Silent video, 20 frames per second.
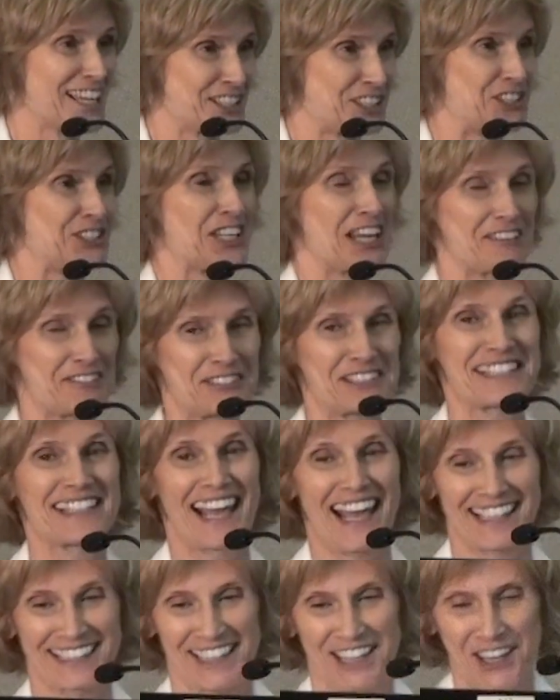as Jeff
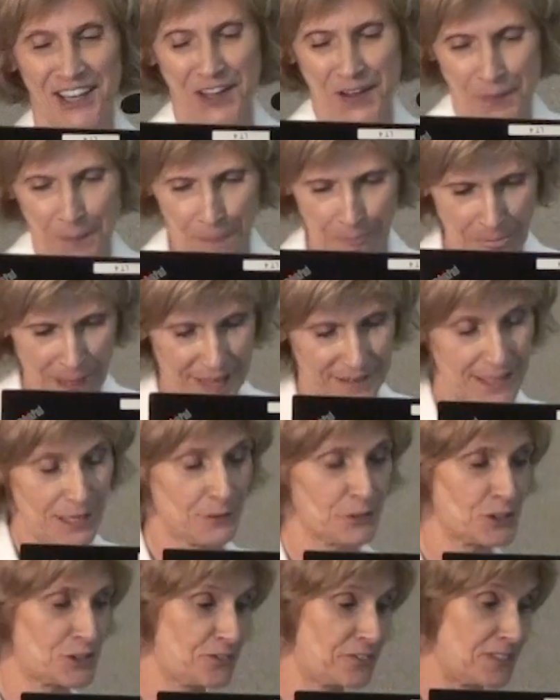said.
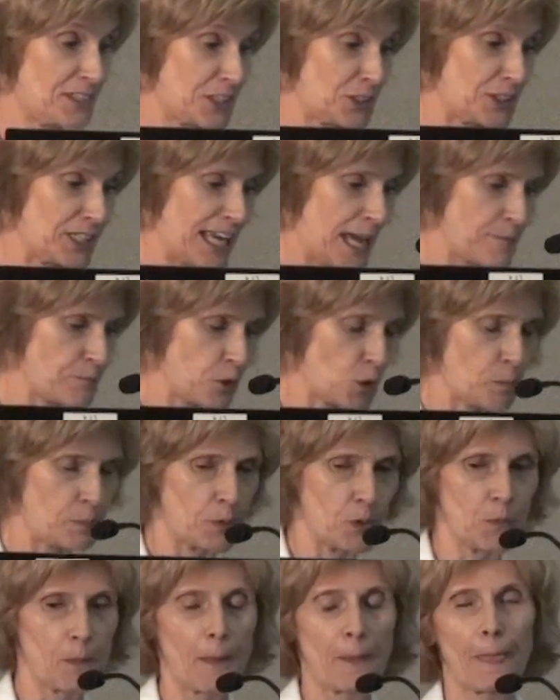That was very
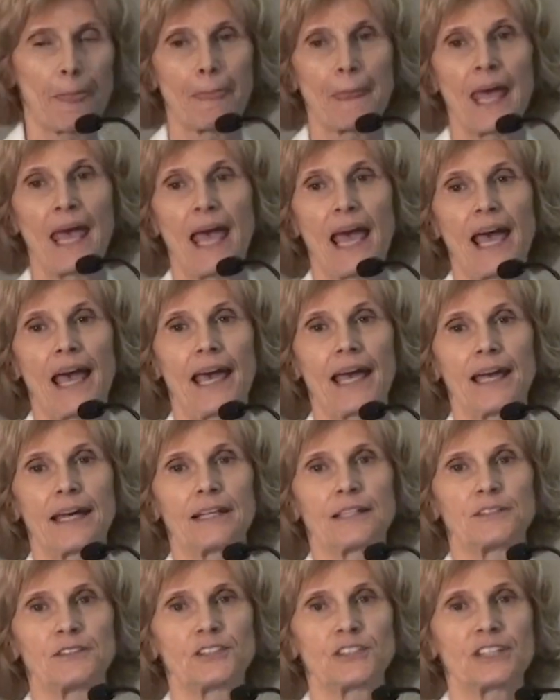apropos.
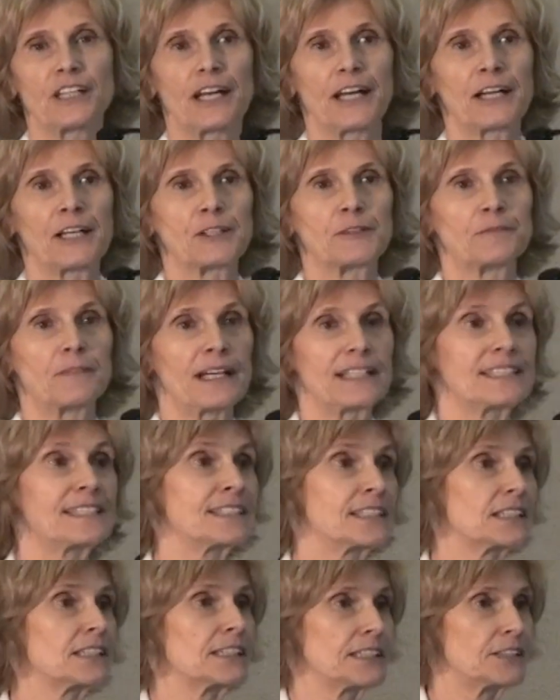And um, I
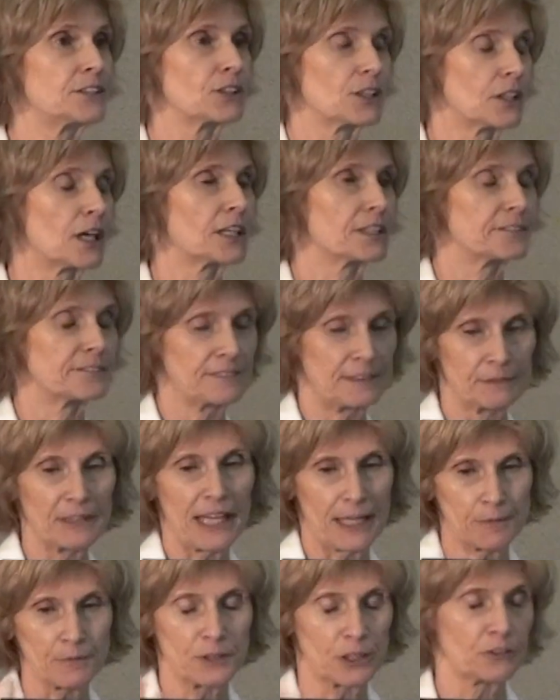still eat a lot of,
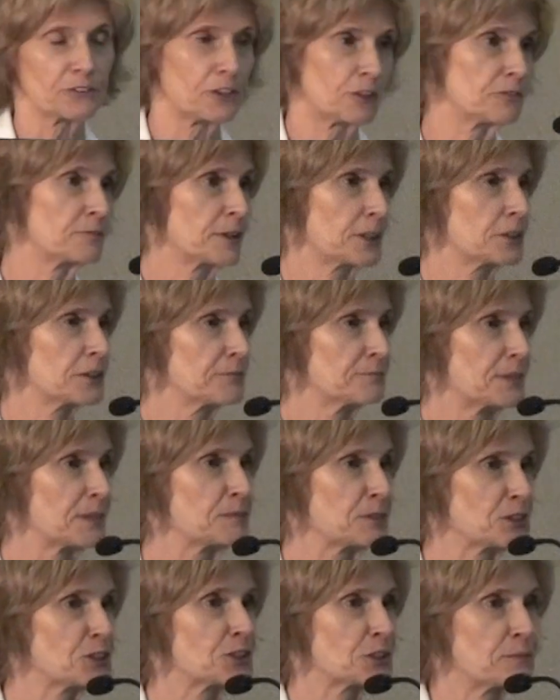of my
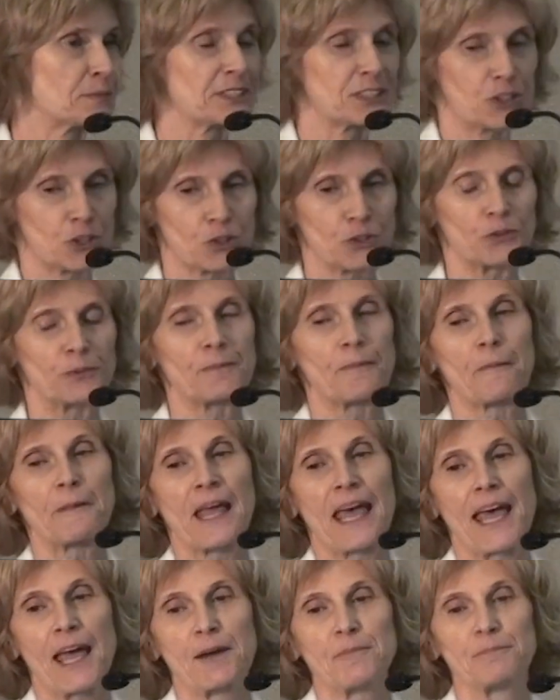maple syrup, it's true.
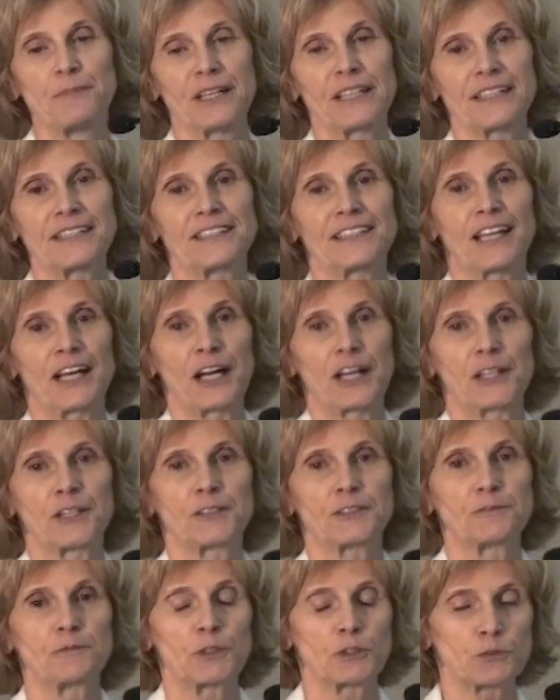But,
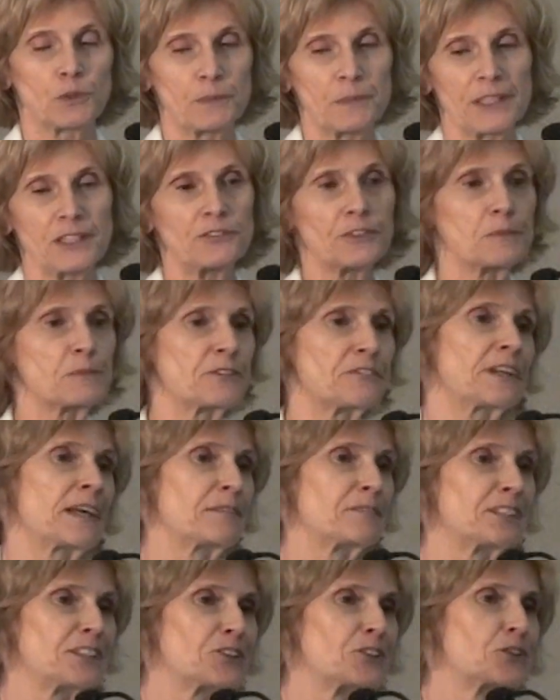um, but we went from a
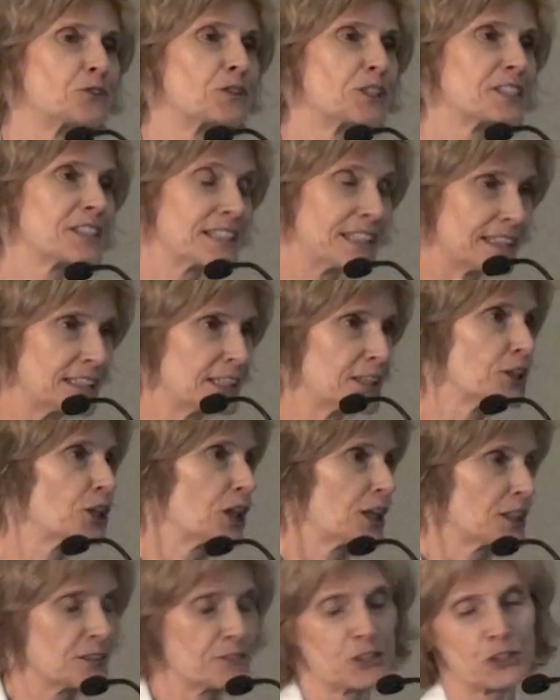family who was eating
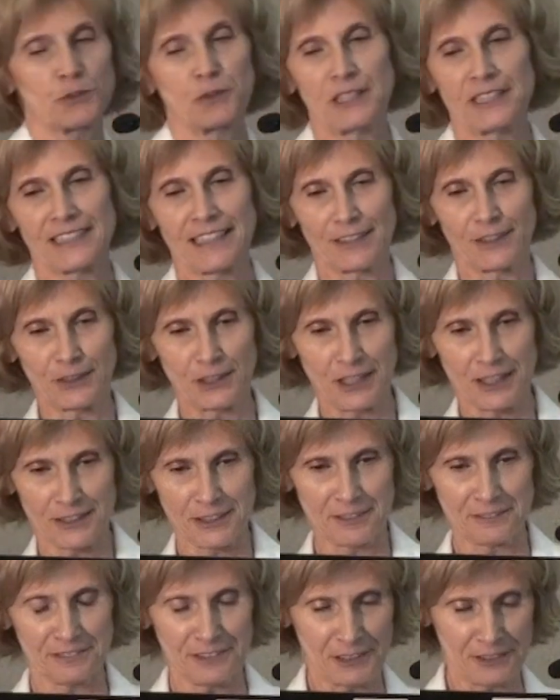a lot of sweets and a
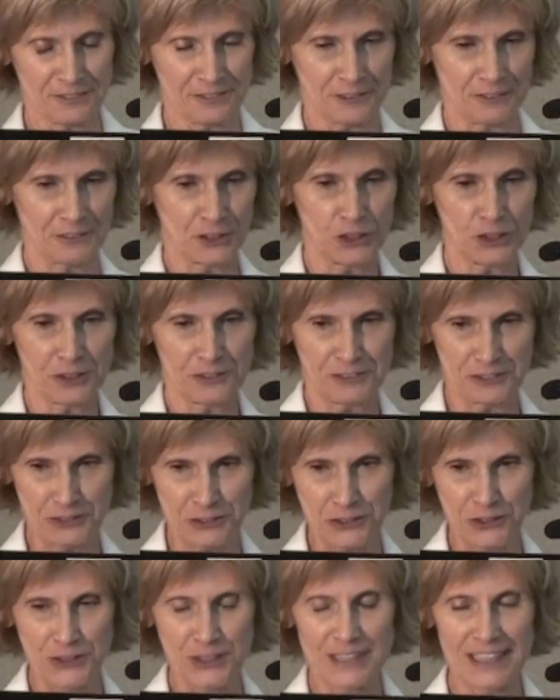lot of, of, of good
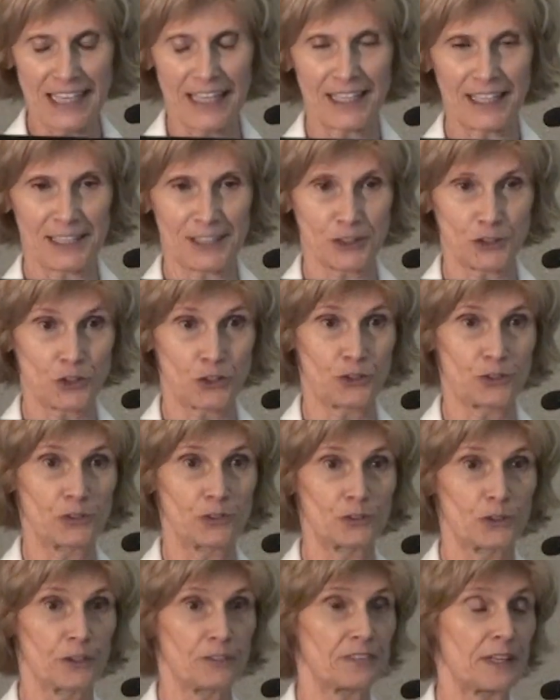foods uh,
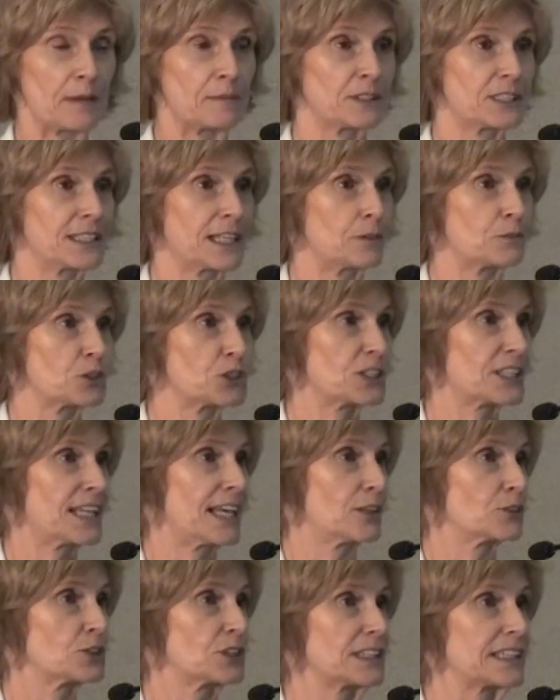to a family that was
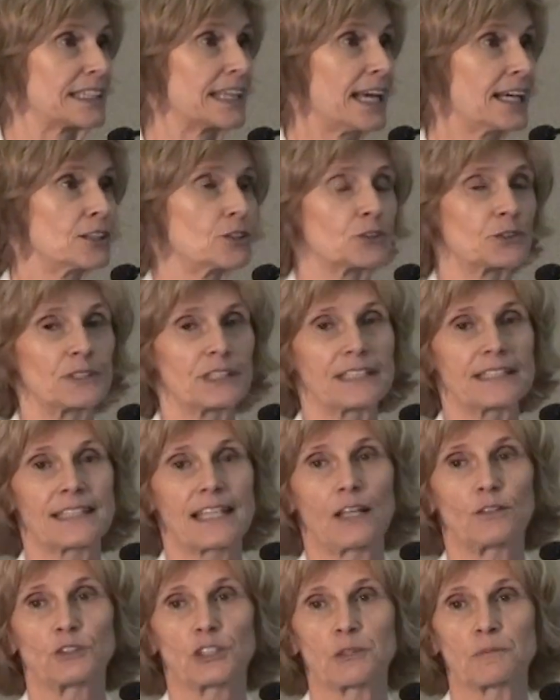counting calories,
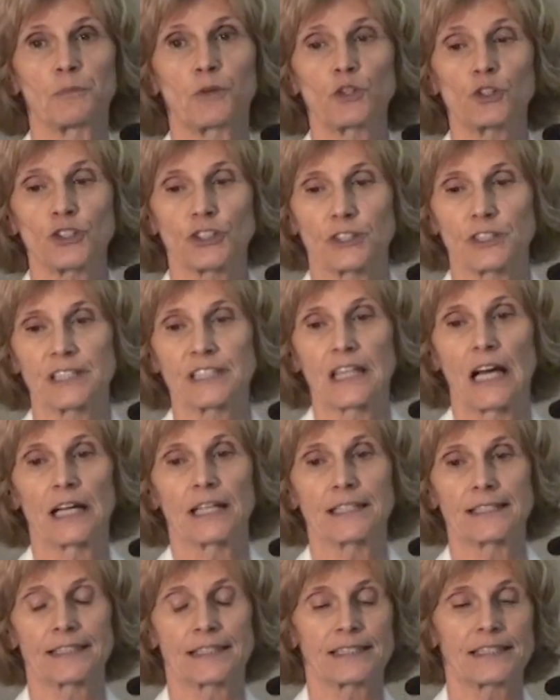counting portion
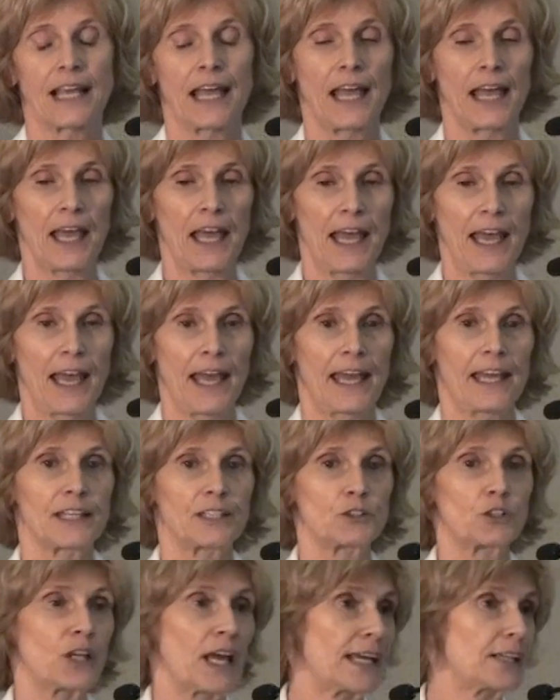sizes,
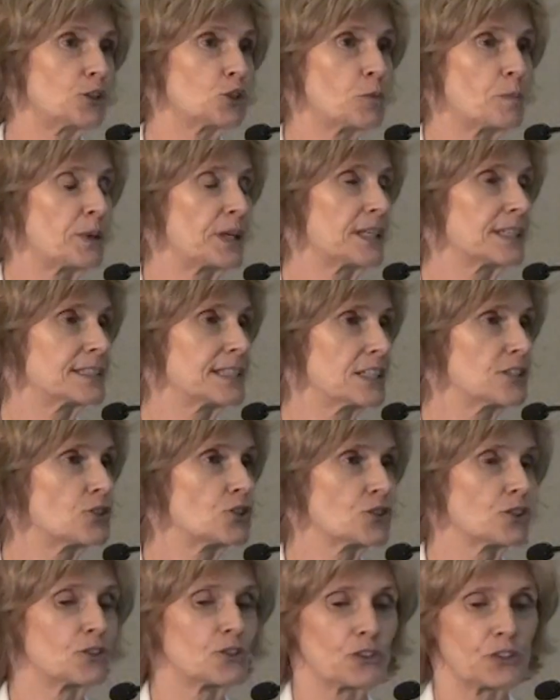and had to pay
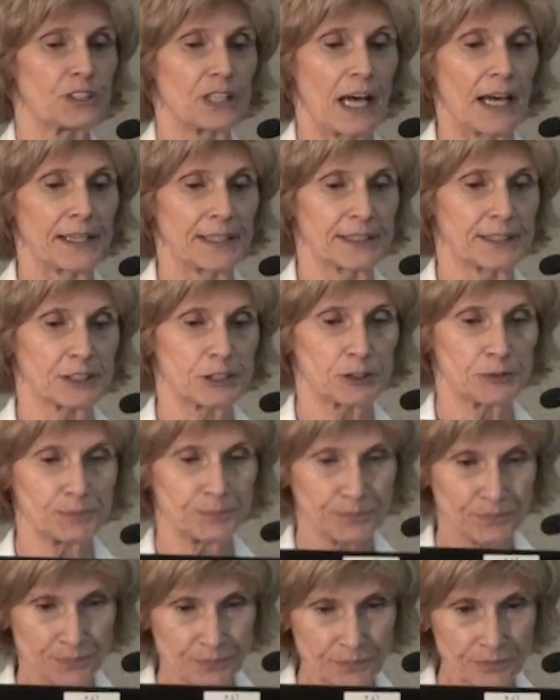attention to diets.